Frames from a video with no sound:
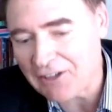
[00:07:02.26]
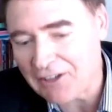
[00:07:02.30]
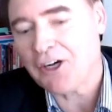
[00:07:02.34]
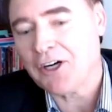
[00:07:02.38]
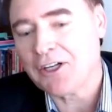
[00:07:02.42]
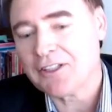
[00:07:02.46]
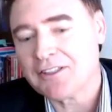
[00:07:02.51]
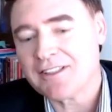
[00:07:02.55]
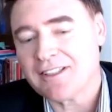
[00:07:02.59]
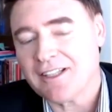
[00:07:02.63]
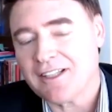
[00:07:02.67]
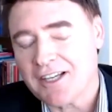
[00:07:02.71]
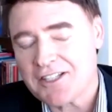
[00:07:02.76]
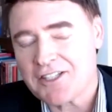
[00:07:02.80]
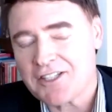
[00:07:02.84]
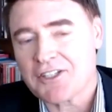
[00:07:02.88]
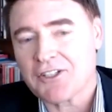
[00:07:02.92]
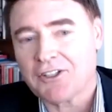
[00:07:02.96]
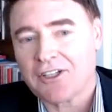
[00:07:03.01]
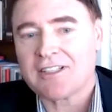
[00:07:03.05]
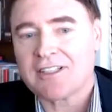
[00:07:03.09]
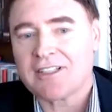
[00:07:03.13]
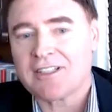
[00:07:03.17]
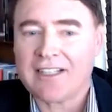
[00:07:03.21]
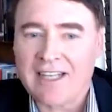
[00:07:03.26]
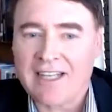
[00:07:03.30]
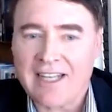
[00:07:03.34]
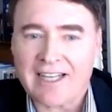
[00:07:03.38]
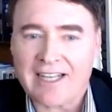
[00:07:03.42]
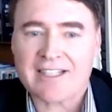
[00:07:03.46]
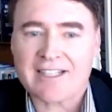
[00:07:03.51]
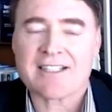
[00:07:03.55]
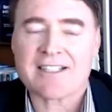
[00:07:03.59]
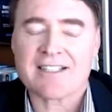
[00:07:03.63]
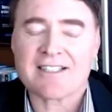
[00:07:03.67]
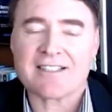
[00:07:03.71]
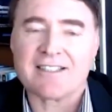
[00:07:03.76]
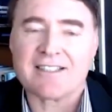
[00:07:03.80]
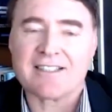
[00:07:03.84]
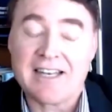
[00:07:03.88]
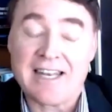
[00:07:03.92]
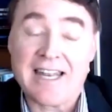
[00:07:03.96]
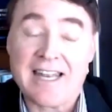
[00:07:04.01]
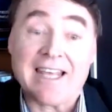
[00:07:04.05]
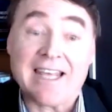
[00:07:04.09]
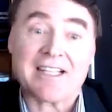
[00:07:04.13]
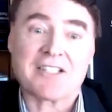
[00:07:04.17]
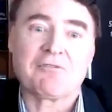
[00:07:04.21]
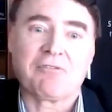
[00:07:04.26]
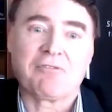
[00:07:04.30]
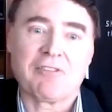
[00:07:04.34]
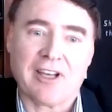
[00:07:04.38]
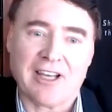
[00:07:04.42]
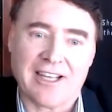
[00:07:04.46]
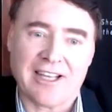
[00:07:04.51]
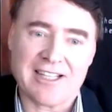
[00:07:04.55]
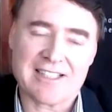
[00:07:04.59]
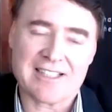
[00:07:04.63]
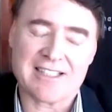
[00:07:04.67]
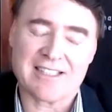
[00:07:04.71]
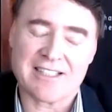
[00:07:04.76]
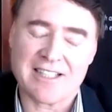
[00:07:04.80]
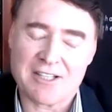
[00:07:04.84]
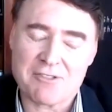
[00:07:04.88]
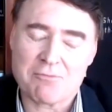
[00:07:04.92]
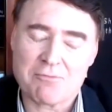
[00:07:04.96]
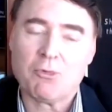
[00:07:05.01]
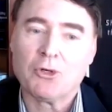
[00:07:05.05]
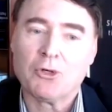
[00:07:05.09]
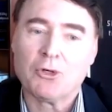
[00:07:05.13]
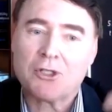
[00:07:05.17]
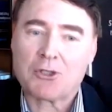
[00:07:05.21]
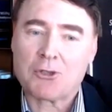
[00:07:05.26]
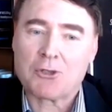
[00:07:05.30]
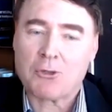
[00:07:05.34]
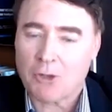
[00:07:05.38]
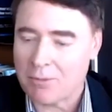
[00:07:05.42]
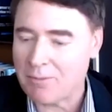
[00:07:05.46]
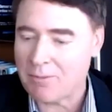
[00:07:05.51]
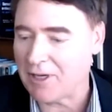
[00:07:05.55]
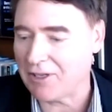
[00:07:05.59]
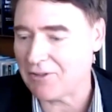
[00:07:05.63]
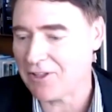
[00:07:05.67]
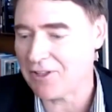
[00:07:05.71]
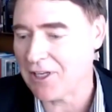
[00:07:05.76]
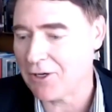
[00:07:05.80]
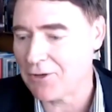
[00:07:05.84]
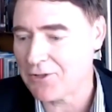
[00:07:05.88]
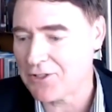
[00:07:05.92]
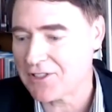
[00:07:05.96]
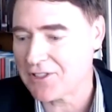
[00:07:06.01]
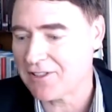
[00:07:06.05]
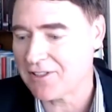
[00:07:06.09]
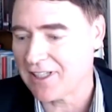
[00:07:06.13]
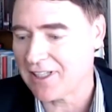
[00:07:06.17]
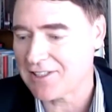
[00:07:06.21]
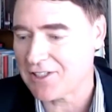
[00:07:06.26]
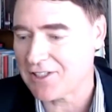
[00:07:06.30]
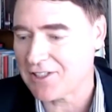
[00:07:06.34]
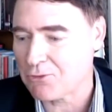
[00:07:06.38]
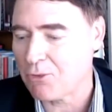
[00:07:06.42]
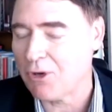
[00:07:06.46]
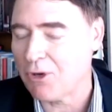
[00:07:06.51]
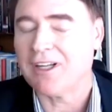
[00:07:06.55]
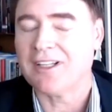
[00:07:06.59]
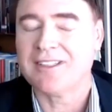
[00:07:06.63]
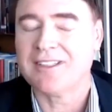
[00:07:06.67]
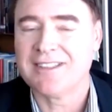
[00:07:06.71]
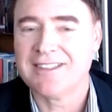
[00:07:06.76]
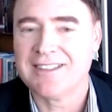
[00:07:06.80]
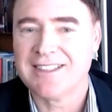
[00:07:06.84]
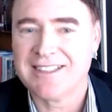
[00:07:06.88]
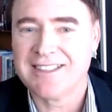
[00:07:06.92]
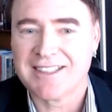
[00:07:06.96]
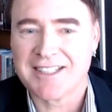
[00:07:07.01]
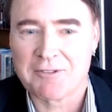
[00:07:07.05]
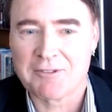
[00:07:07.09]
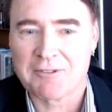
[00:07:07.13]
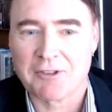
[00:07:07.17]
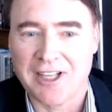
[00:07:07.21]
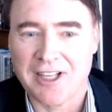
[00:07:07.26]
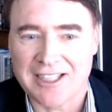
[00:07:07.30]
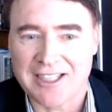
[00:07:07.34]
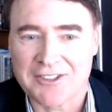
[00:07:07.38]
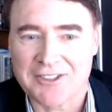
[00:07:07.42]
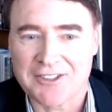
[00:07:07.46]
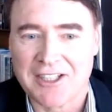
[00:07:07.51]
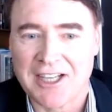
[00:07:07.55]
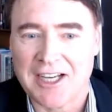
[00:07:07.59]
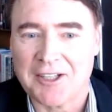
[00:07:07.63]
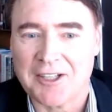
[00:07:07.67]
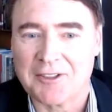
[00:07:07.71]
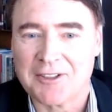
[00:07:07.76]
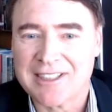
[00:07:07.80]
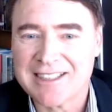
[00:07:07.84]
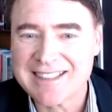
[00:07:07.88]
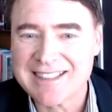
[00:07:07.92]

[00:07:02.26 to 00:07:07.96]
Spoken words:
on, I started the next phase. And there's more to talk about those things as well, if you'd like to know.